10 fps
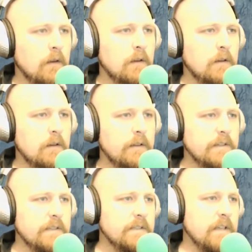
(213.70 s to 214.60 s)
In this
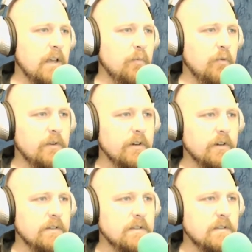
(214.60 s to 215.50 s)
example here,
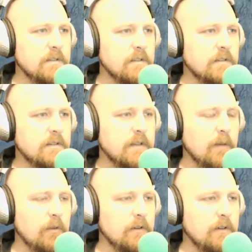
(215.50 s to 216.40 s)
it's
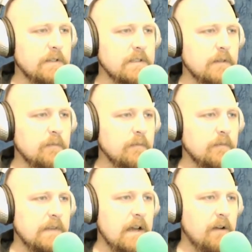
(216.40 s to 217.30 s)
similar, except
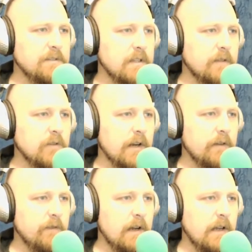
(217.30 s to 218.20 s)
now instead of trying to
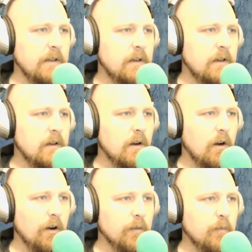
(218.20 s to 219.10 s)
find
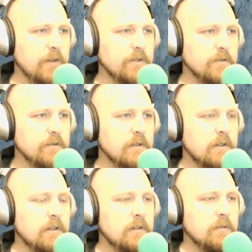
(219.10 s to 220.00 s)
arc measures,
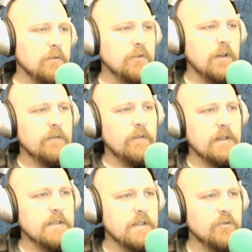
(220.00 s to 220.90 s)
we're trying to find
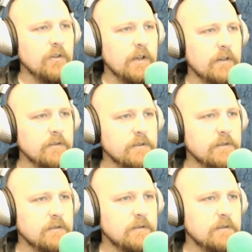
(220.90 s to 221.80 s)
central angles.
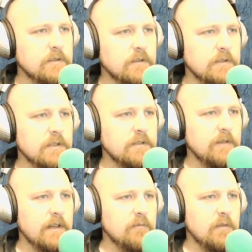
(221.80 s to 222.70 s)
So it says
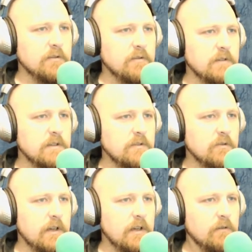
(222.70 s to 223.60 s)
find the measure of the central
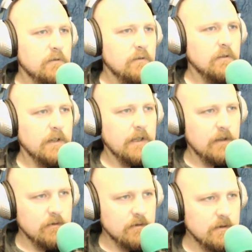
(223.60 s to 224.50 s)
angle or
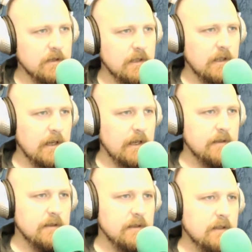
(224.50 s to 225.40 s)
angles indicated.
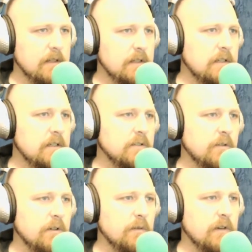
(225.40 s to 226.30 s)
So here
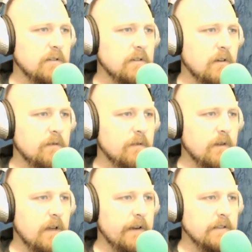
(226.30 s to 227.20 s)
we're going to solve for
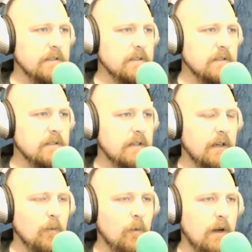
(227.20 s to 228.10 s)
x and
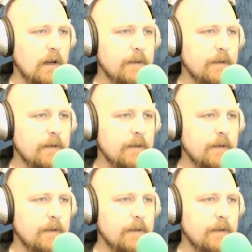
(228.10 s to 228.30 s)
y.